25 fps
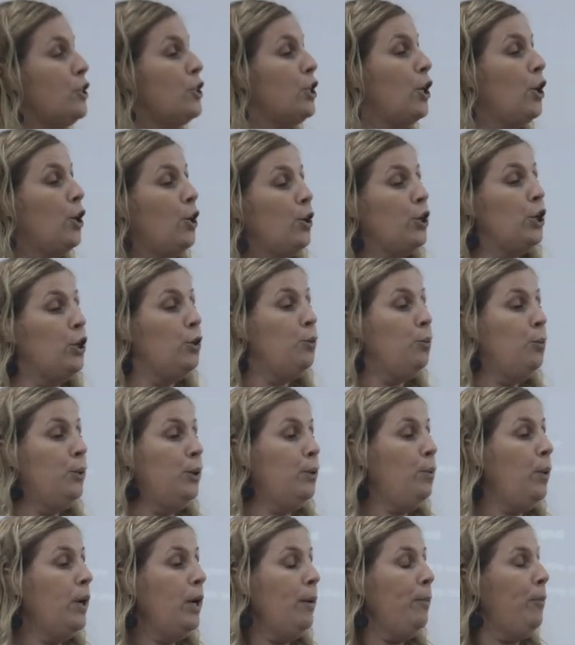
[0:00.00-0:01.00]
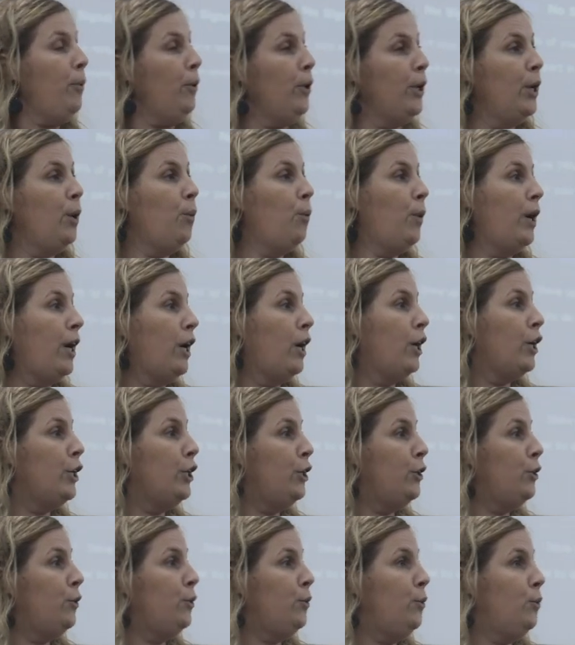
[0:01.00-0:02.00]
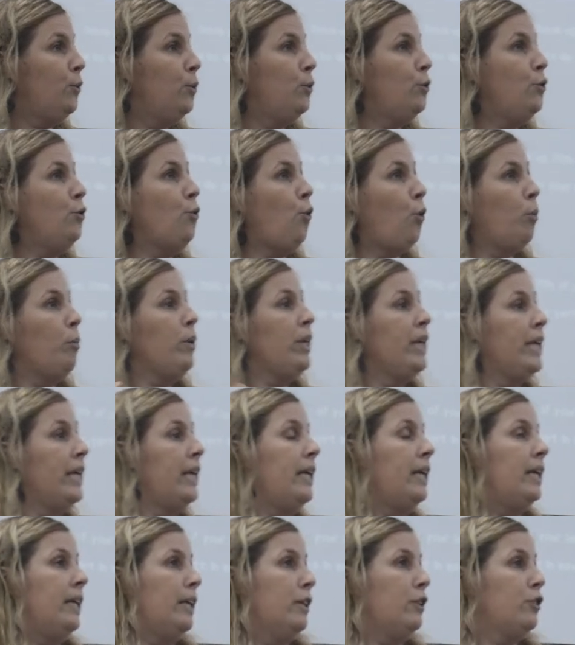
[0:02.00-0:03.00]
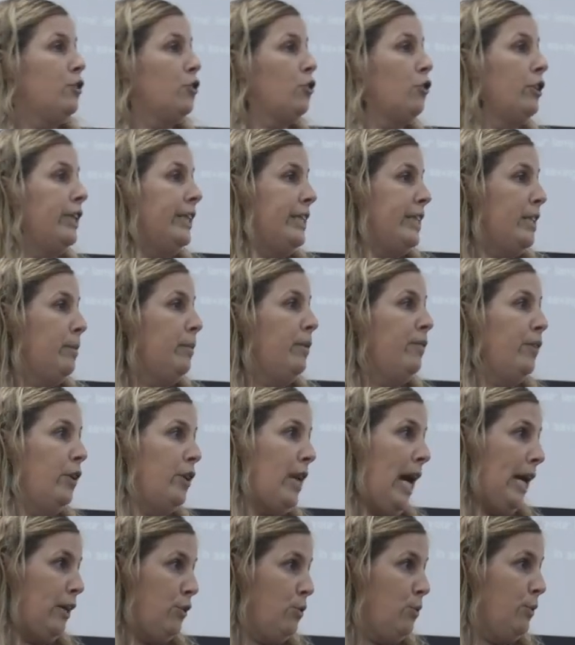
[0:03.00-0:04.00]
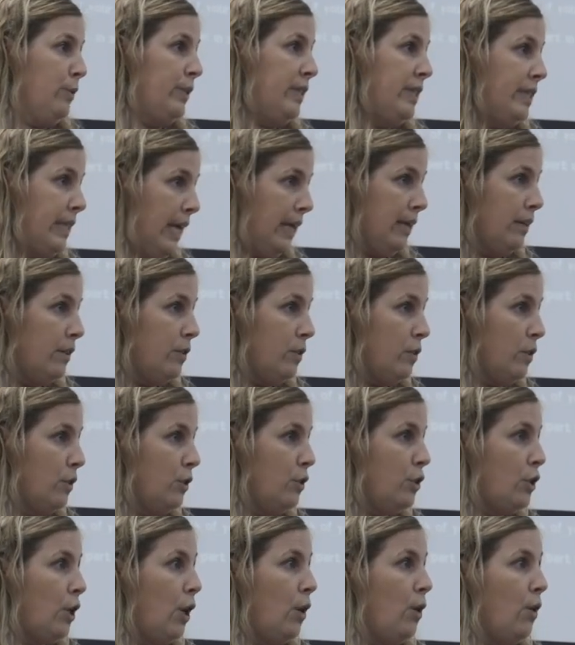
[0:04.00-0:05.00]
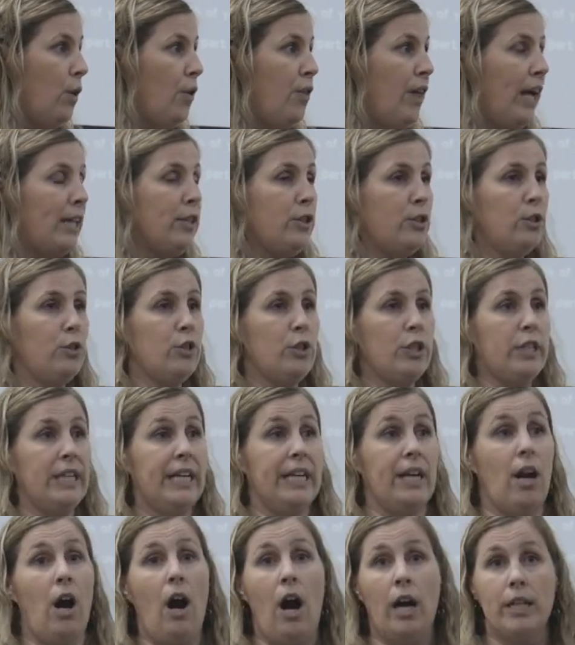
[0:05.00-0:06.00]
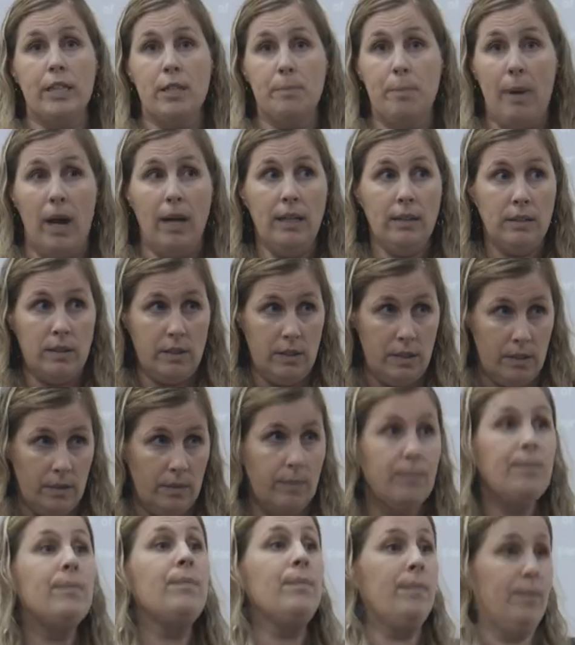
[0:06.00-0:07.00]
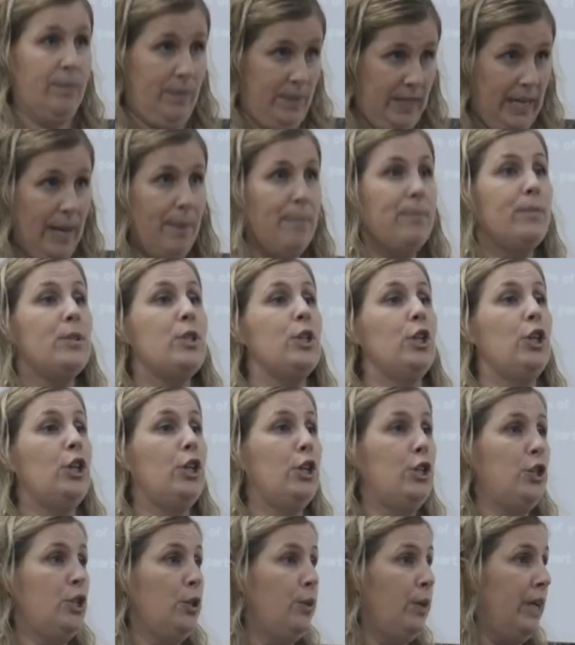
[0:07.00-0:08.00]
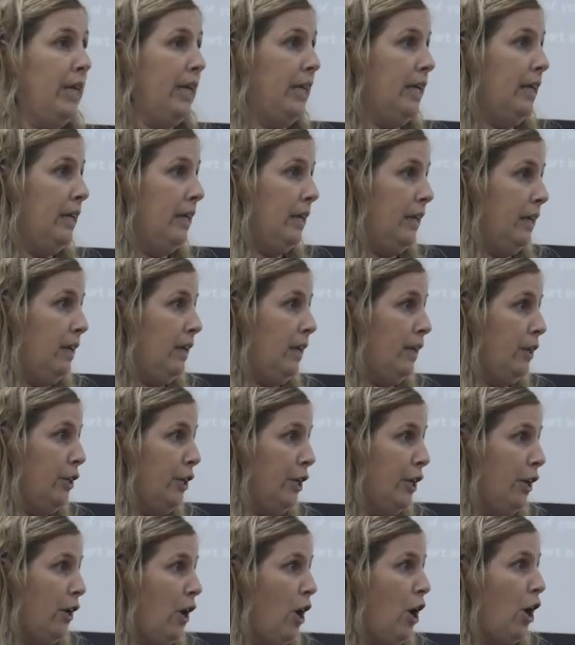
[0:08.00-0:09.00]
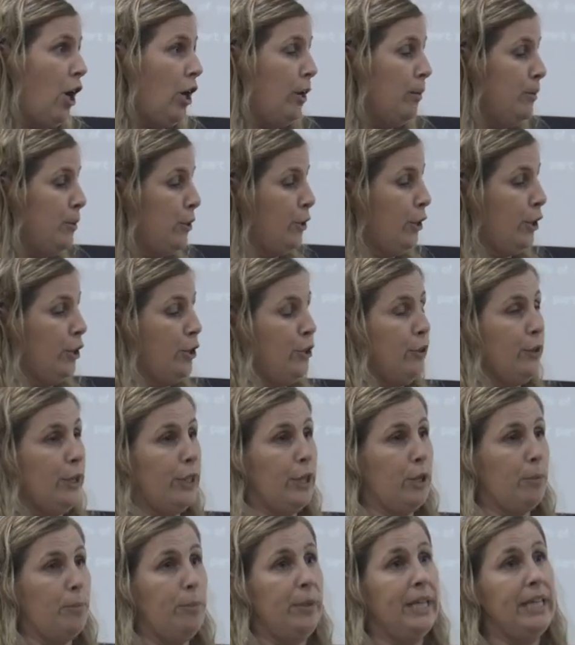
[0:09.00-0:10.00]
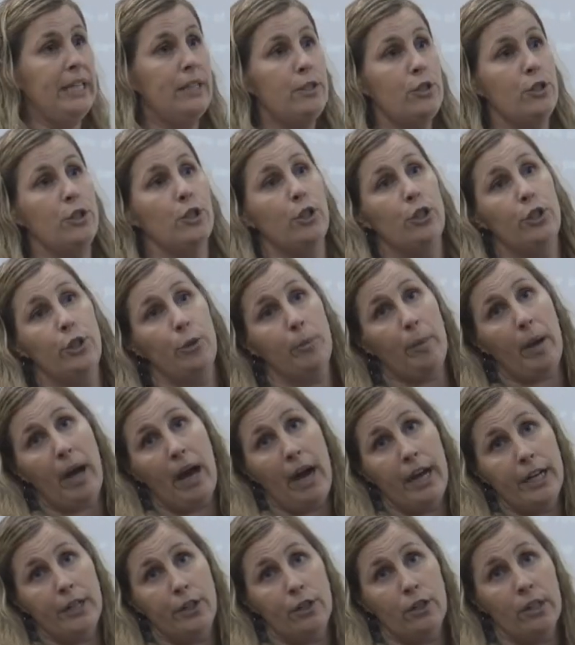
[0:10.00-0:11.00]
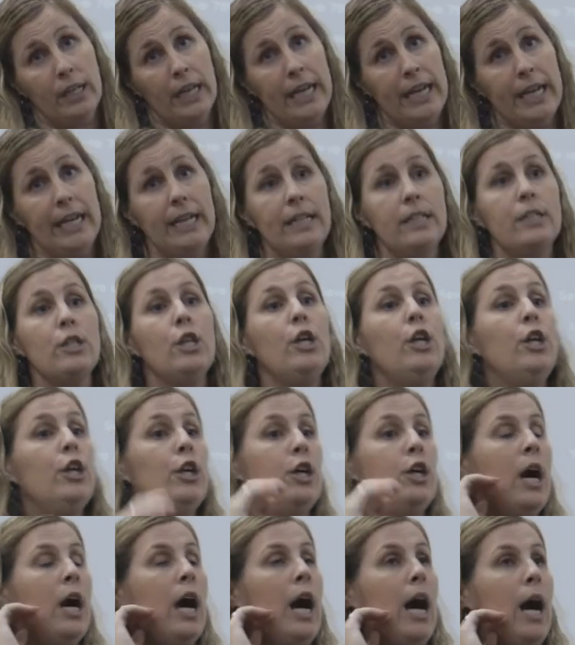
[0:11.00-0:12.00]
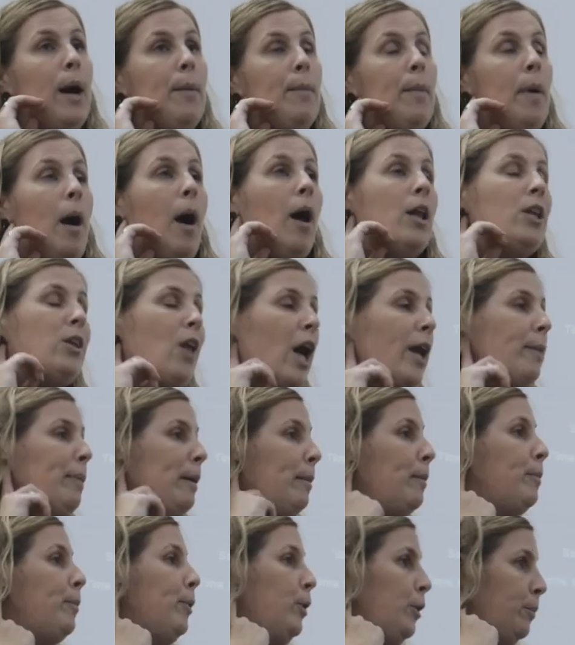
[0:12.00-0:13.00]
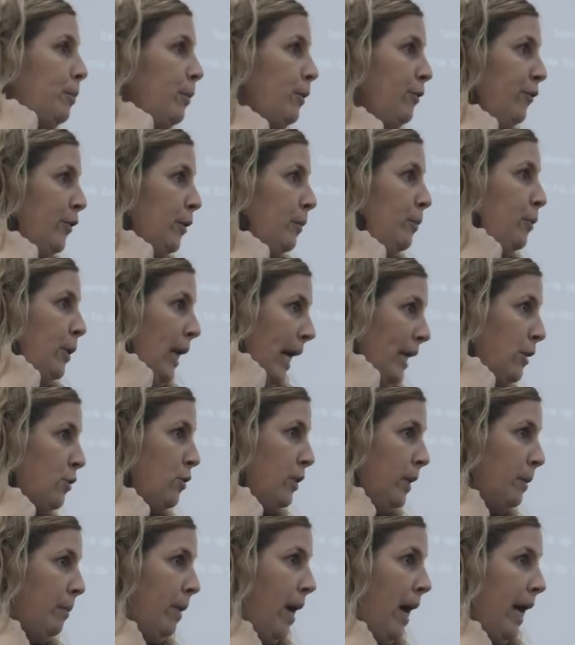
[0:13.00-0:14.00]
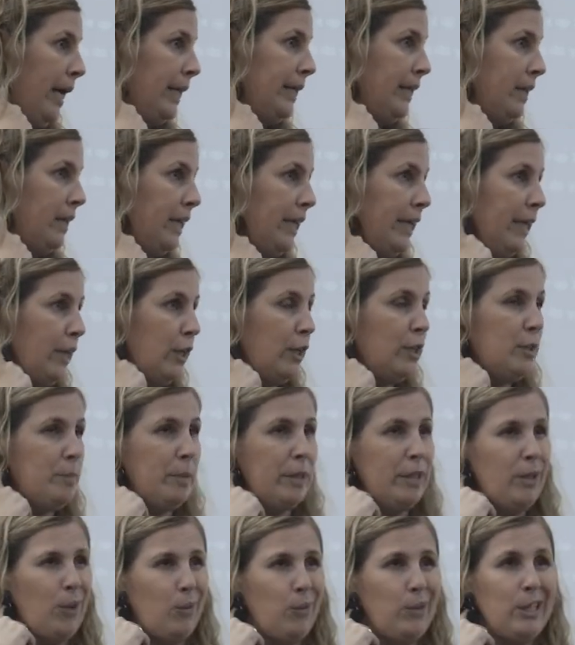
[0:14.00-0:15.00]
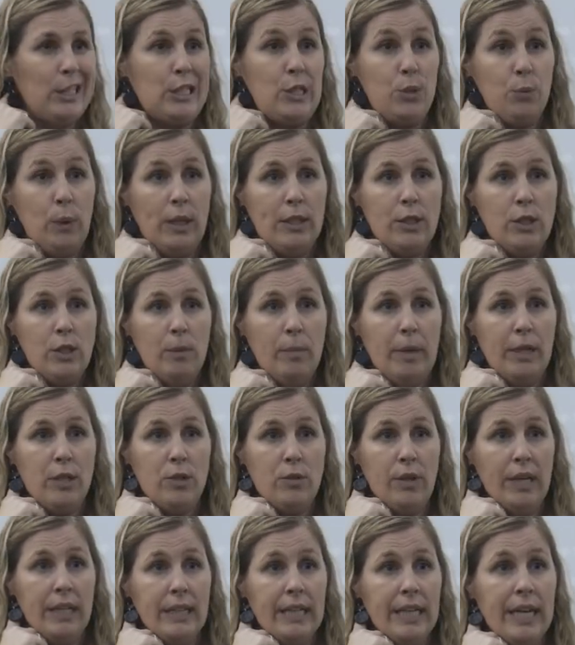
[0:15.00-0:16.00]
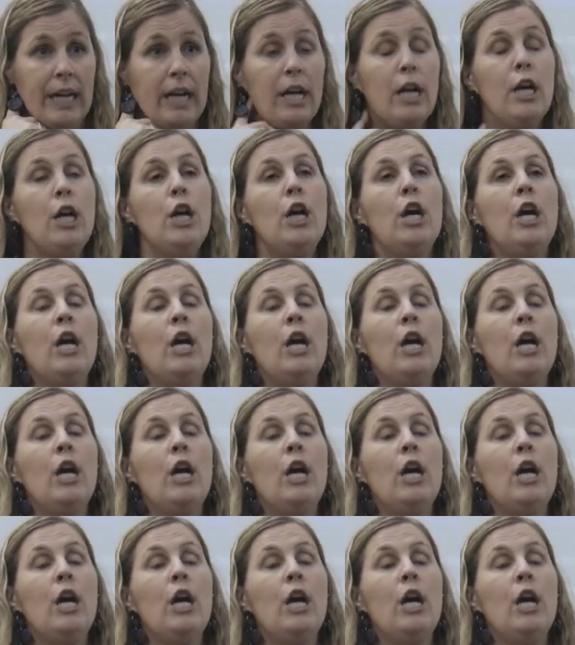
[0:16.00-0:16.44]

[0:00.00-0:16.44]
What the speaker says: So you would want to put it where you normally excrete some of your natural scents. So that's usually in hot spots. Yep, so you could do it in under your arms, you can do it in your pits, you can do it behind your legs. A lot of people put perfume naturally behind their ears, but you don't really sweat so much right there.